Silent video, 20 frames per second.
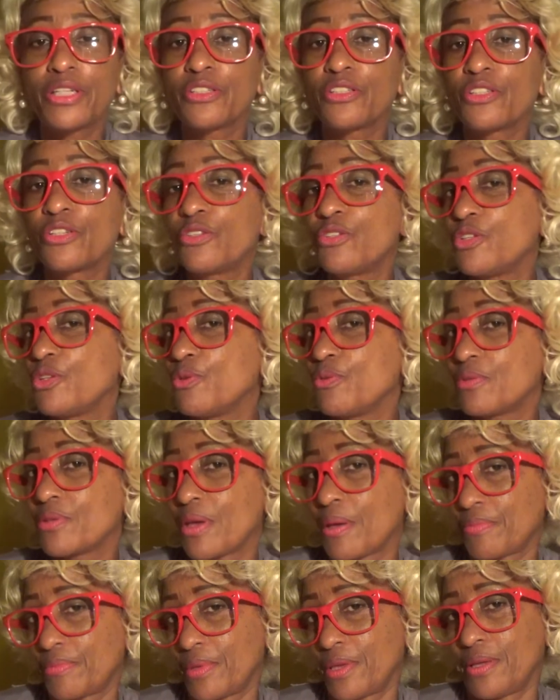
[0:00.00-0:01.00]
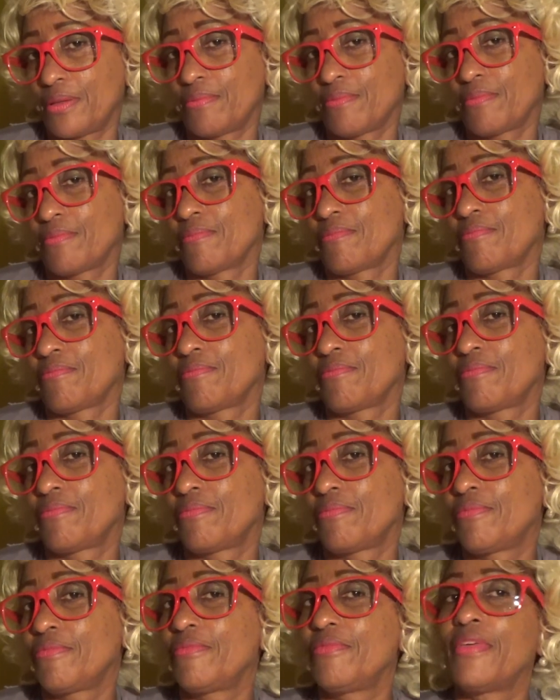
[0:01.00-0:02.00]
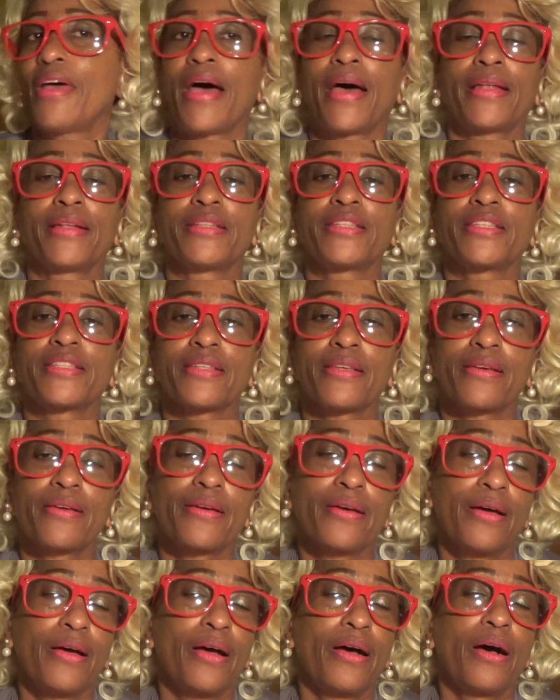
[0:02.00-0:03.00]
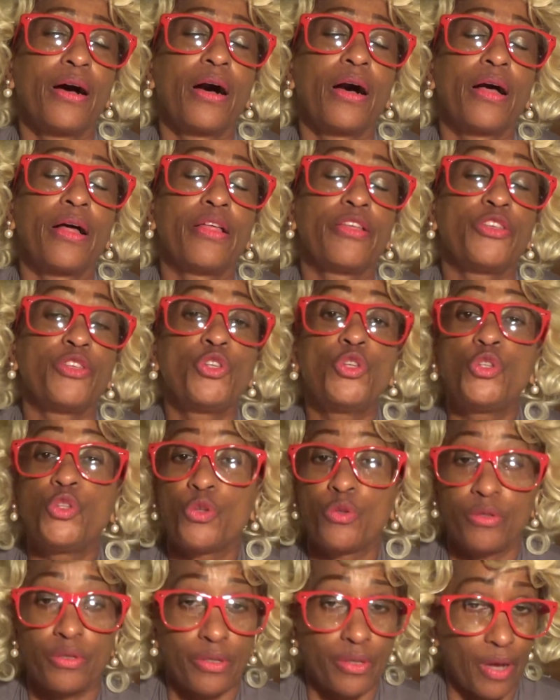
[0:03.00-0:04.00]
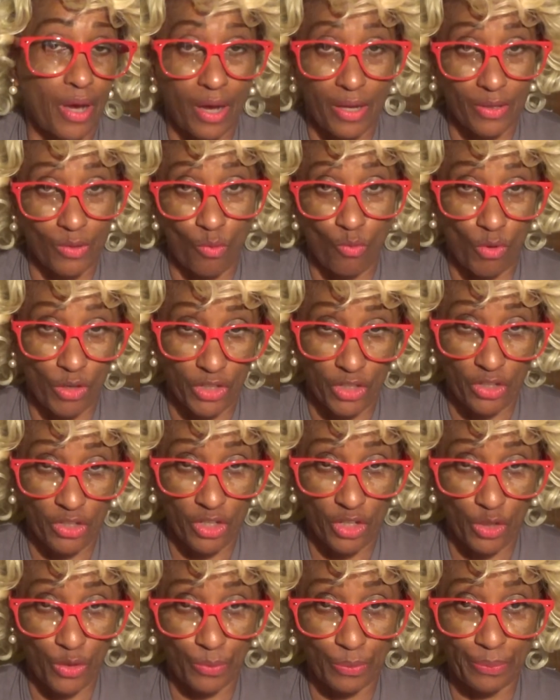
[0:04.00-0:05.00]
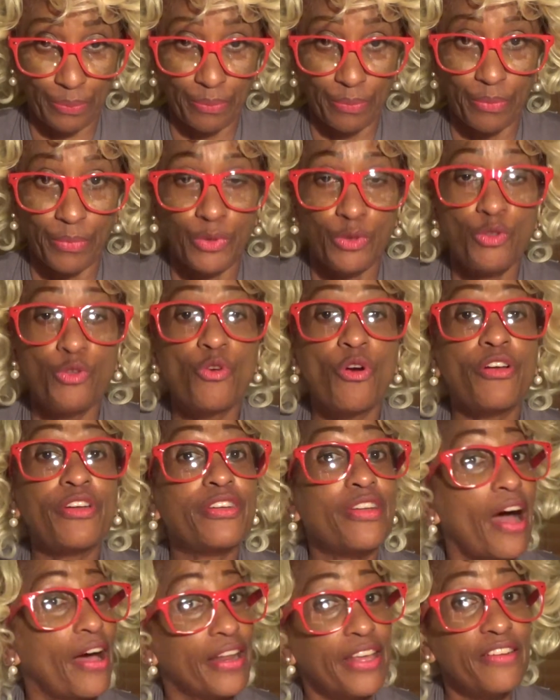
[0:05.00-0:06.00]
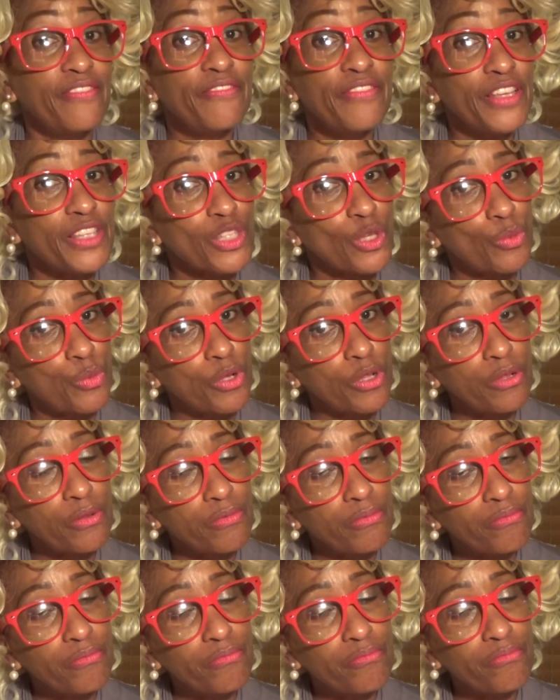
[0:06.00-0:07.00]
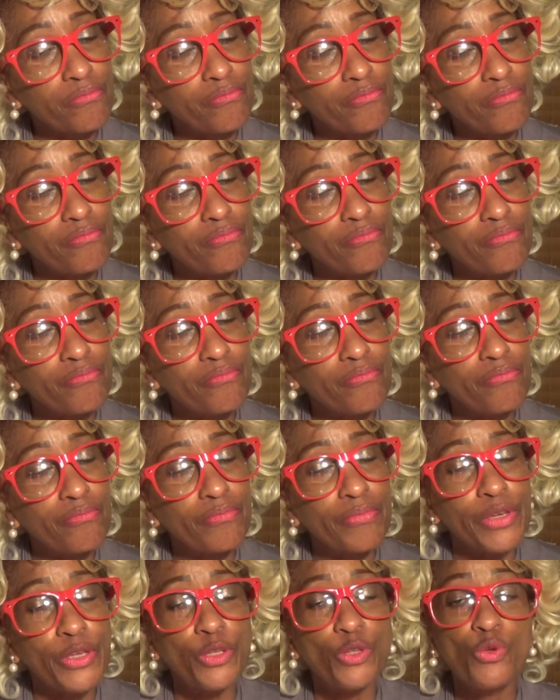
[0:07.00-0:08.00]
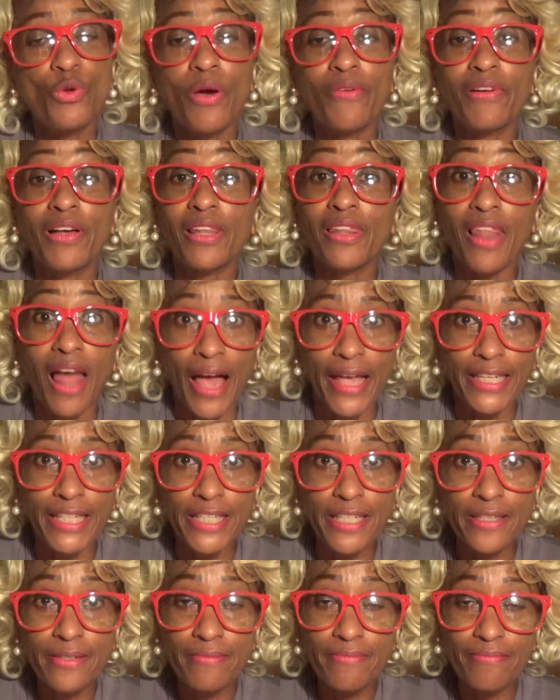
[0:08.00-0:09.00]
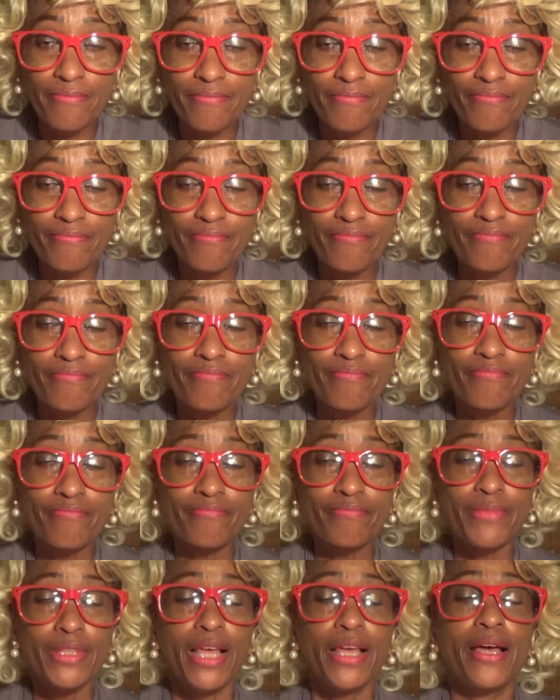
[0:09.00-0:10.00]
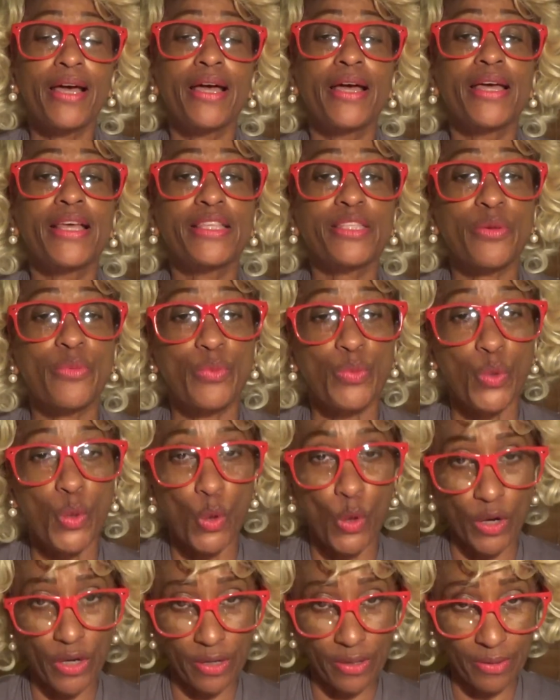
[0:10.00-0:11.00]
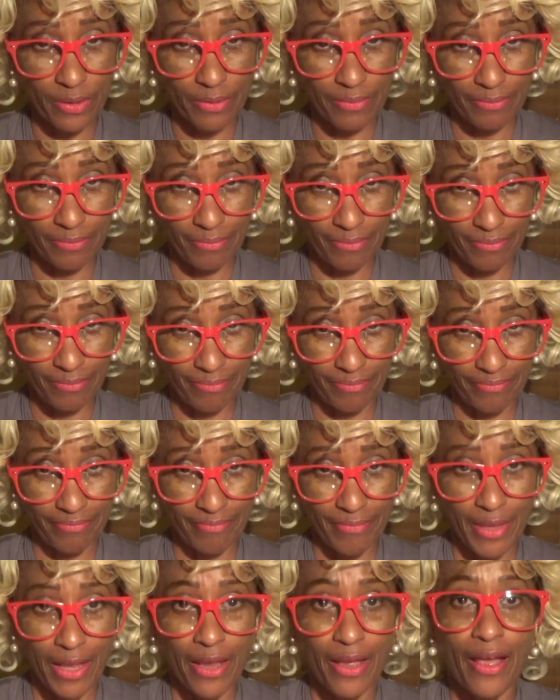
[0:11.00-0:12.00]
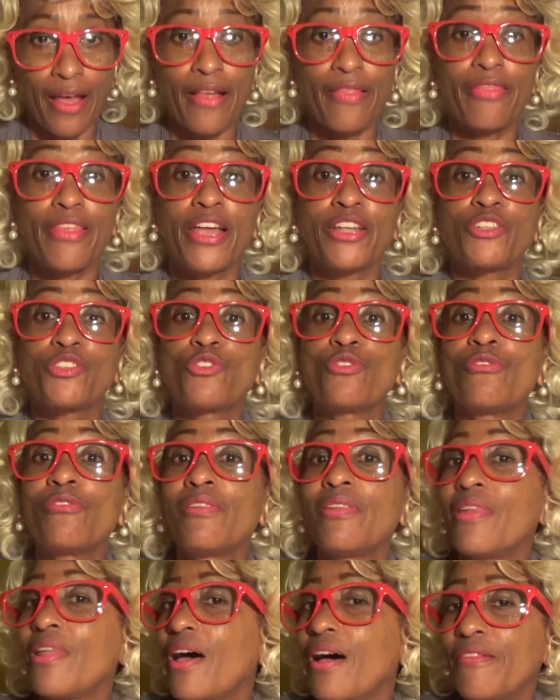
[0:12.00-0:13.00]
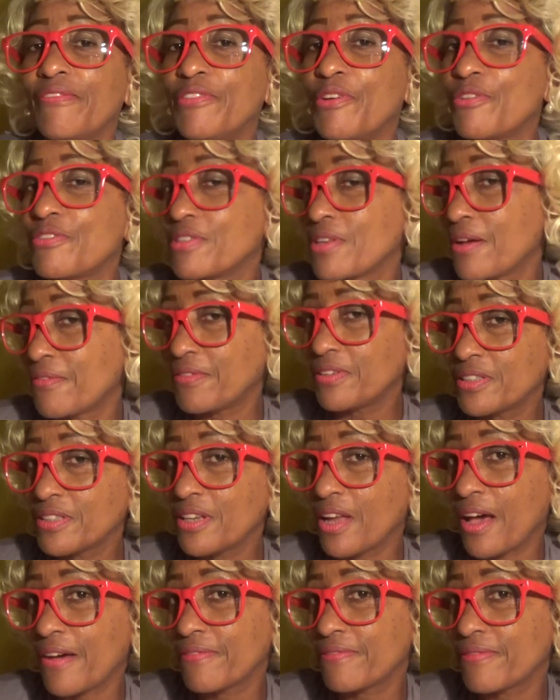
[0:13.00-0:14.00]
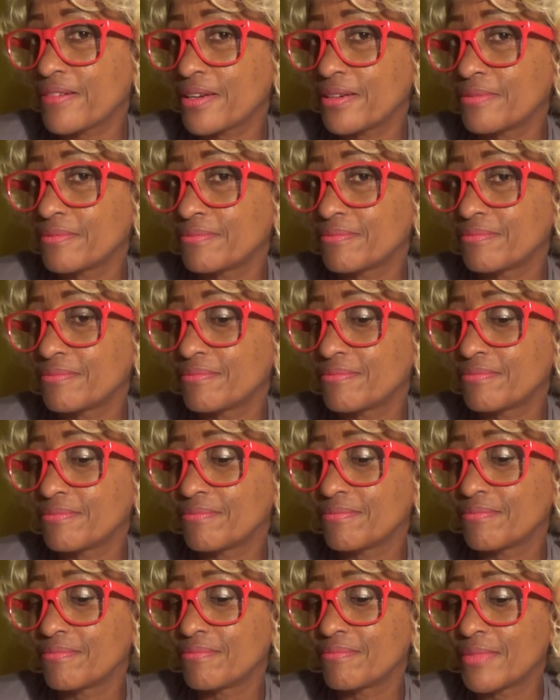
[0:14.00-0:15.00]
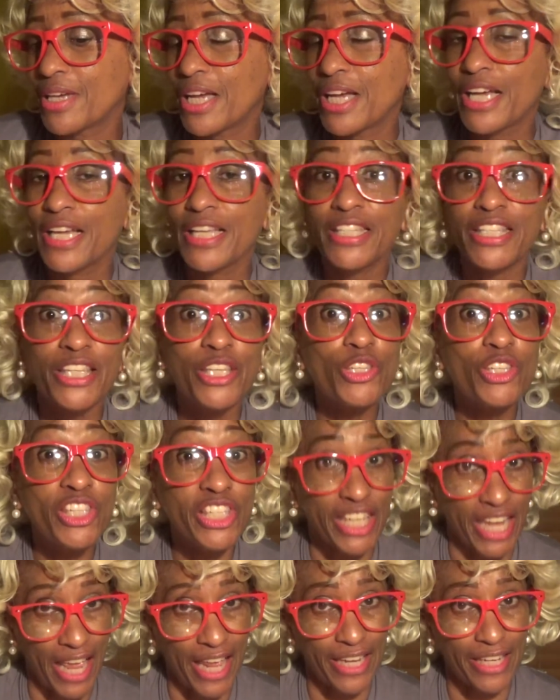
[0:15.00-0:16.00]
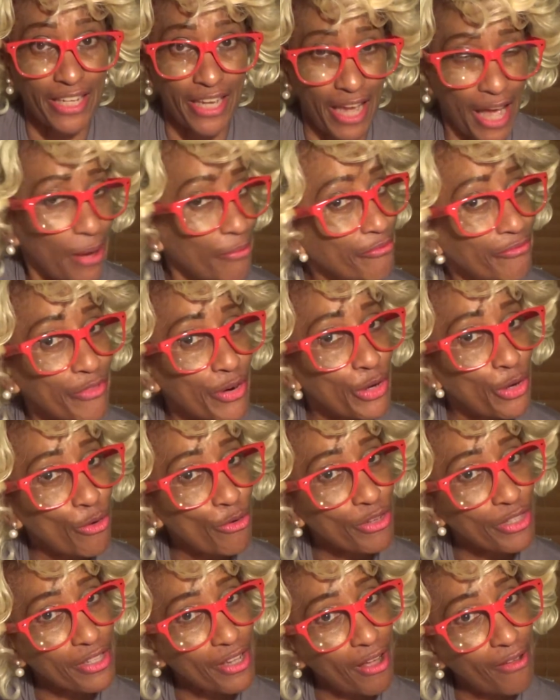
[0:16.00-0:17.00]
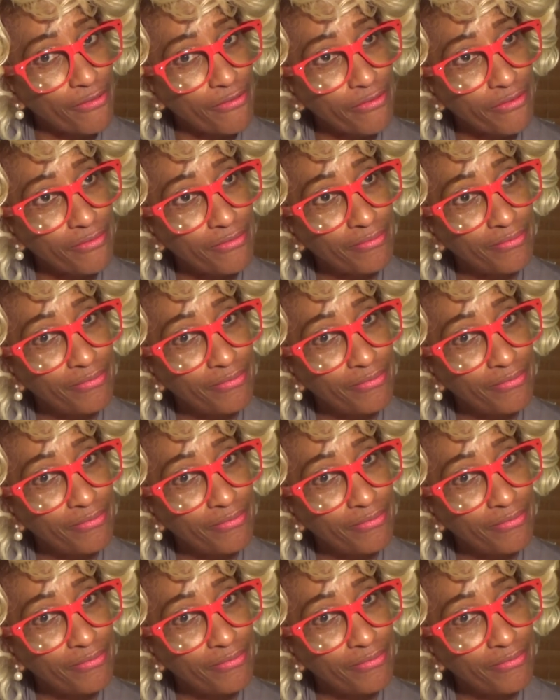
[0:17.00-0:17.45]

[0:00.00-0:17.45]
to do something that you do not want to do. You are not invisible. You have a light. It's important that you love yourself enough to stand up for yourself.